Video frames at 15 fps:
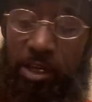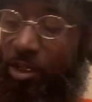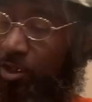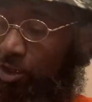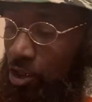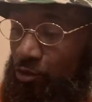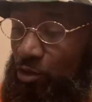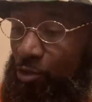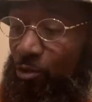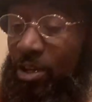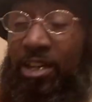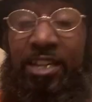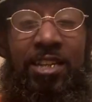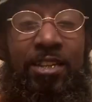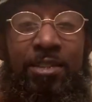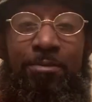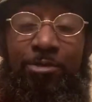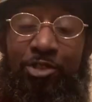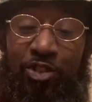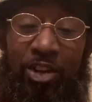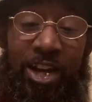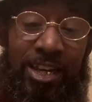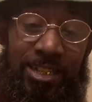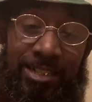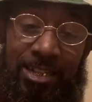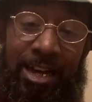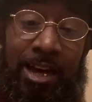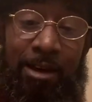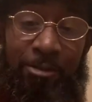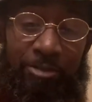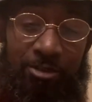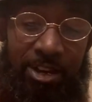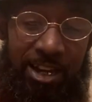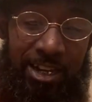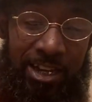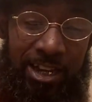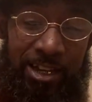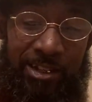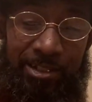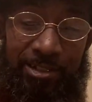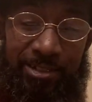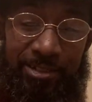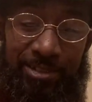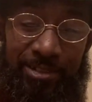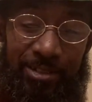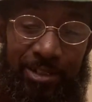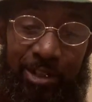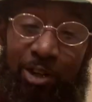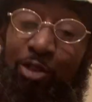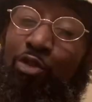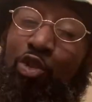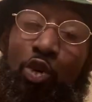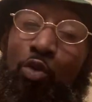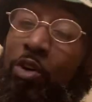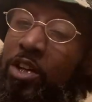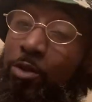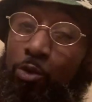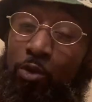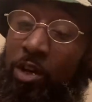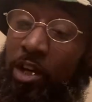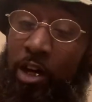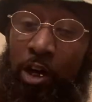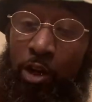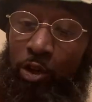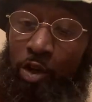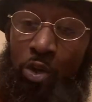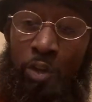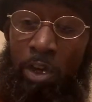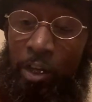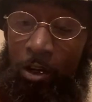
Cause we really in some trying times right now. I don't know what all going